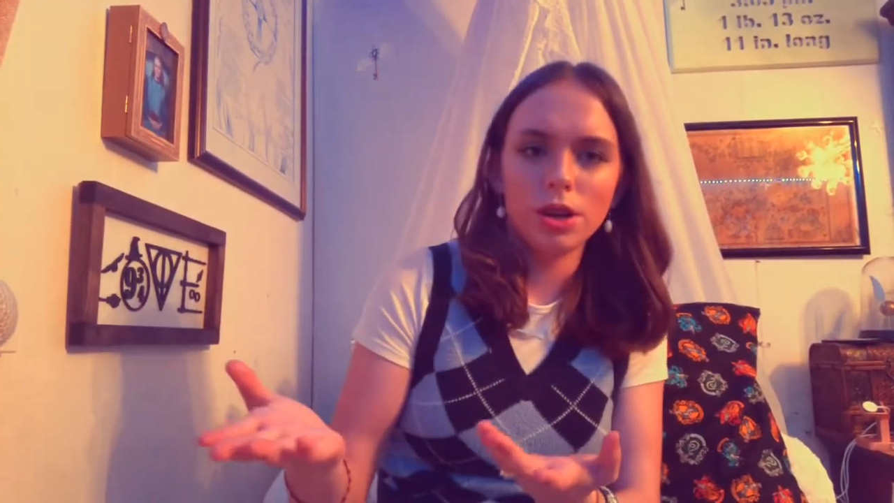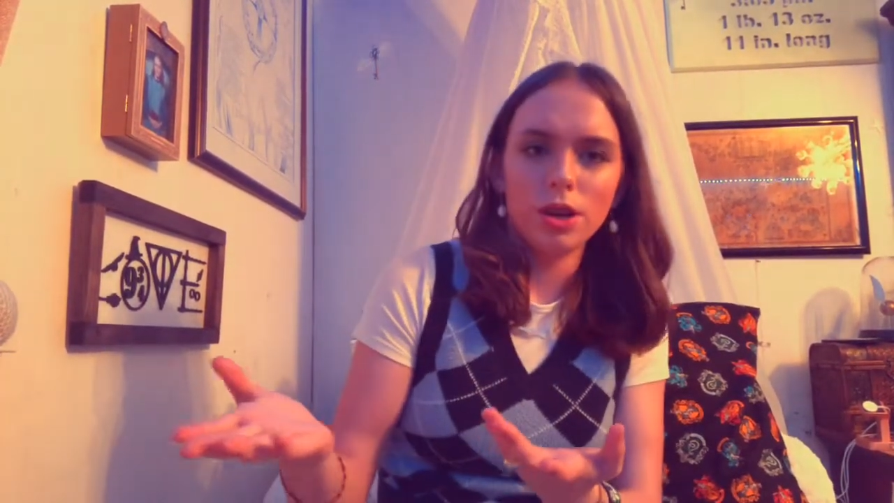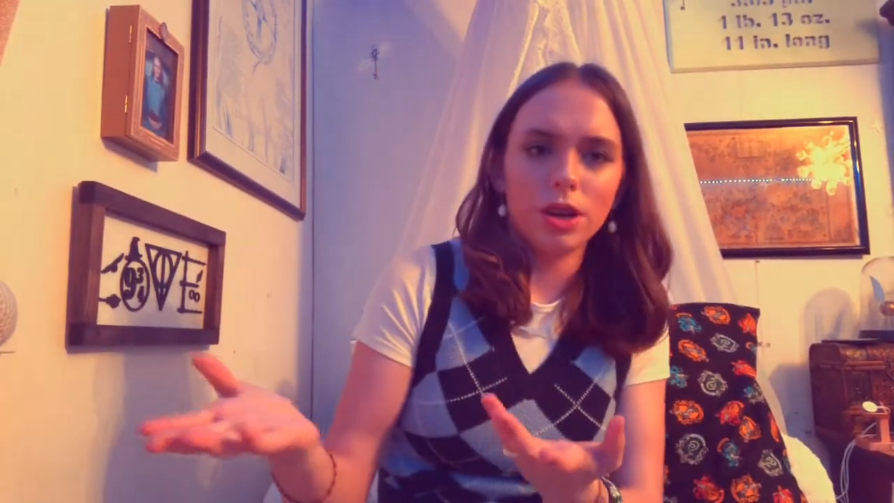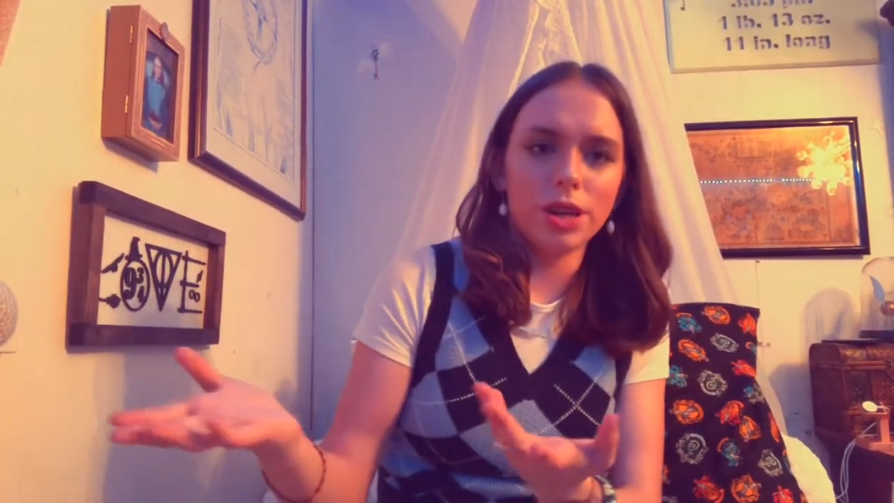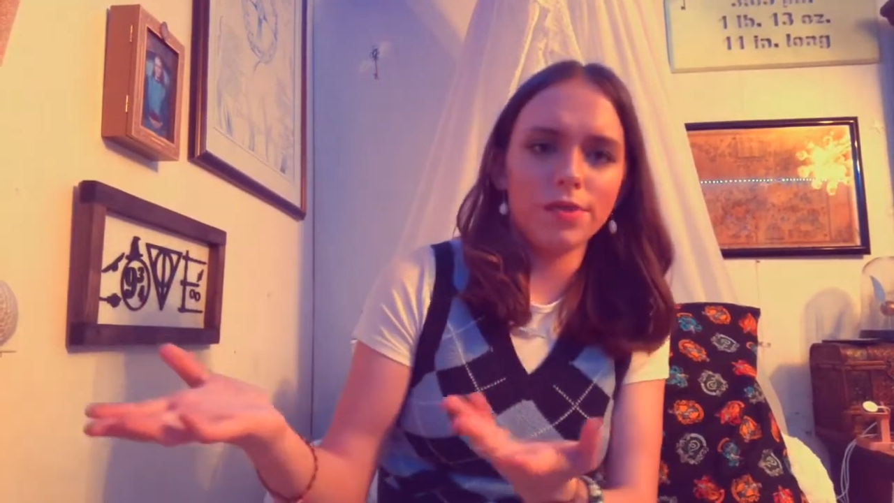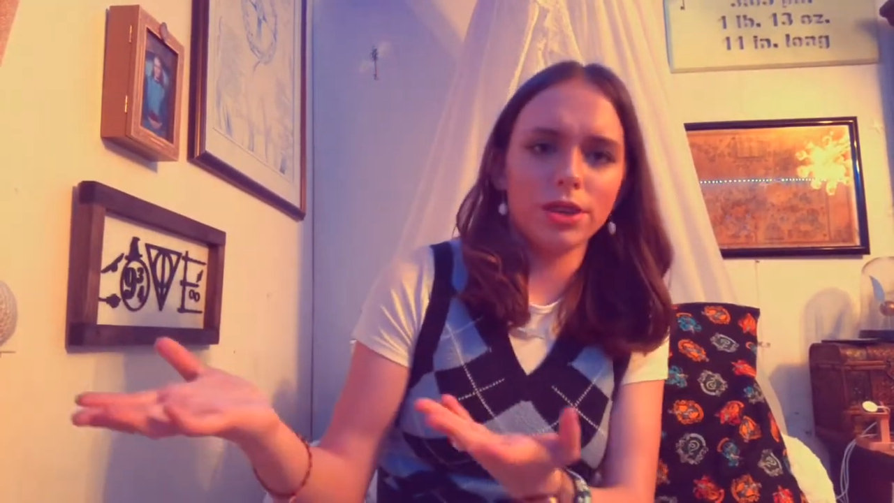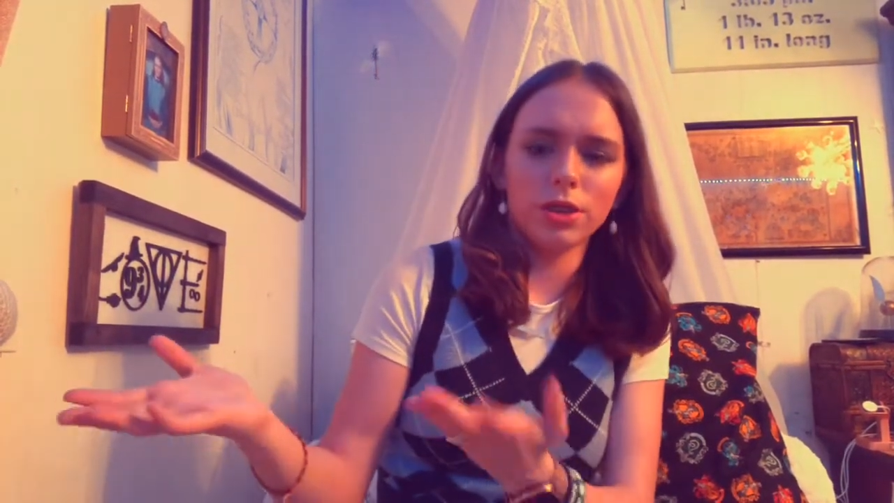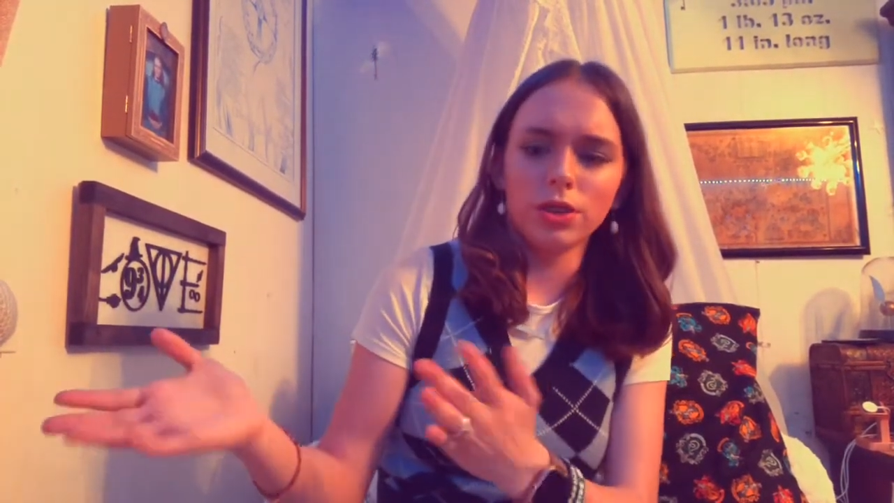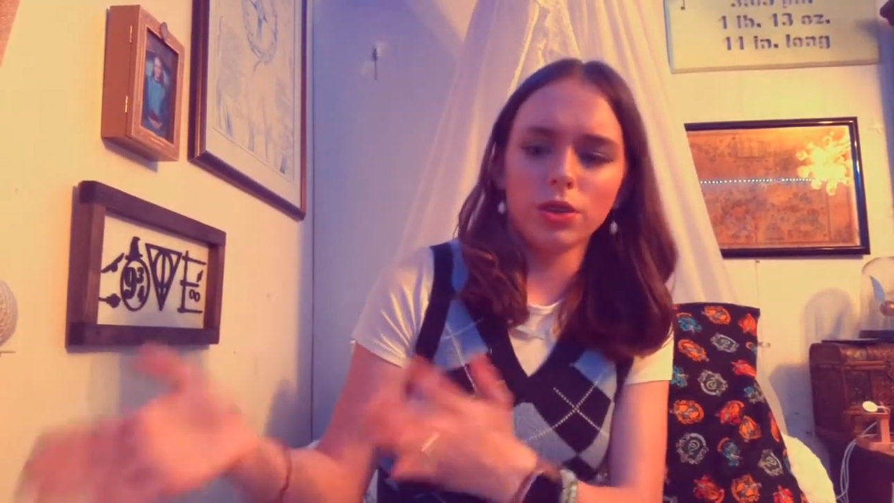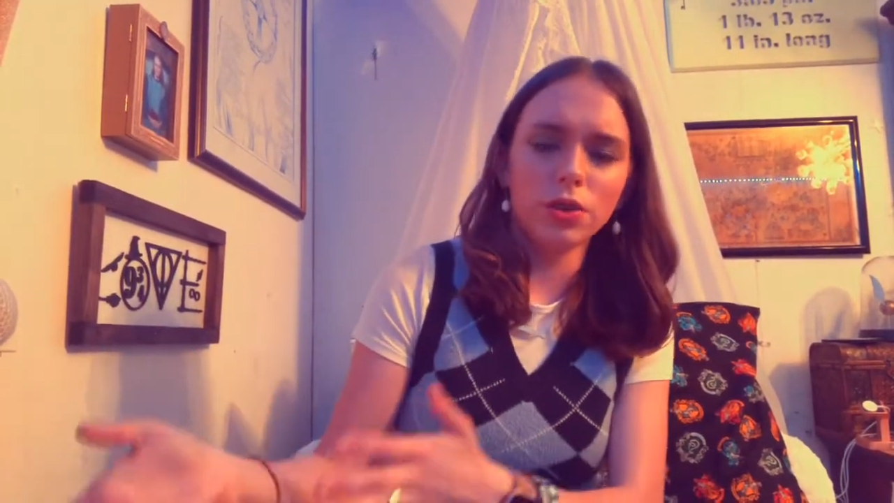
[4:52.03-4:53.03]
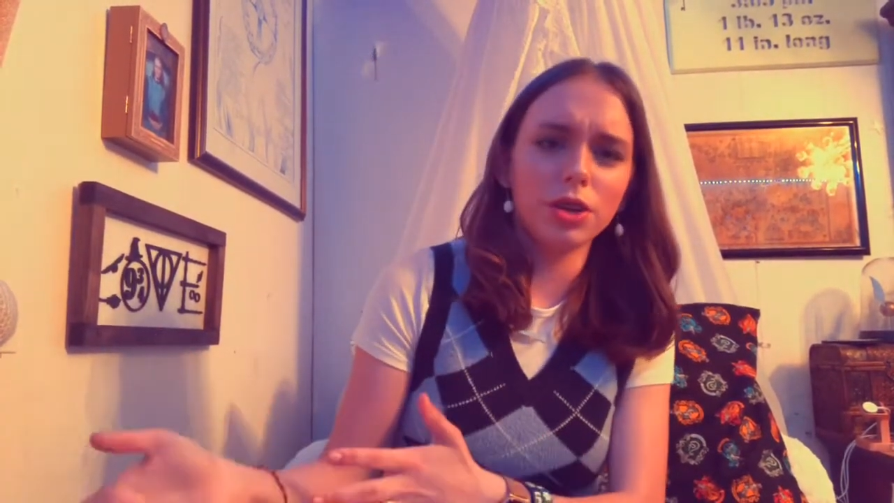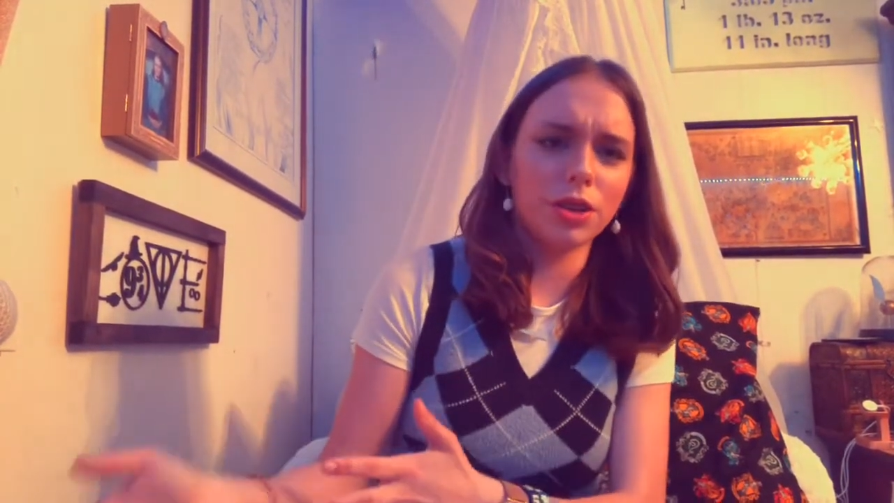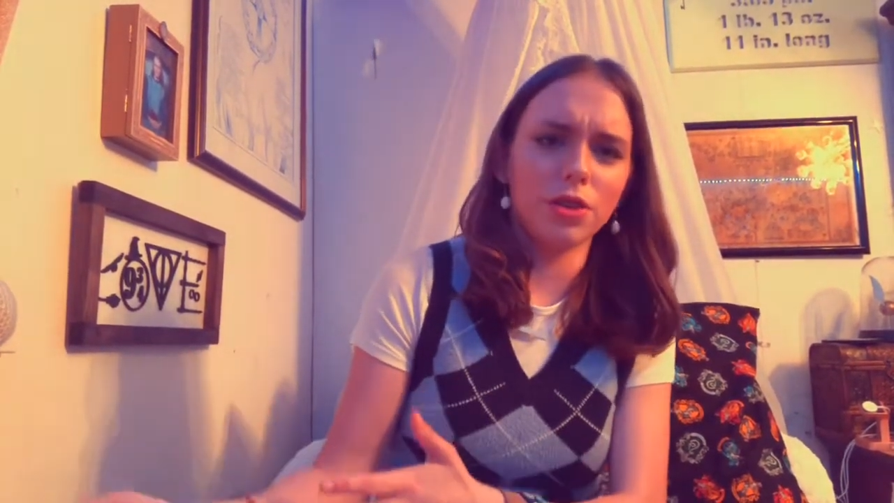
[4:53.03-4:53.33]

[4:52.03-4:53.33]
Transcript: even look at the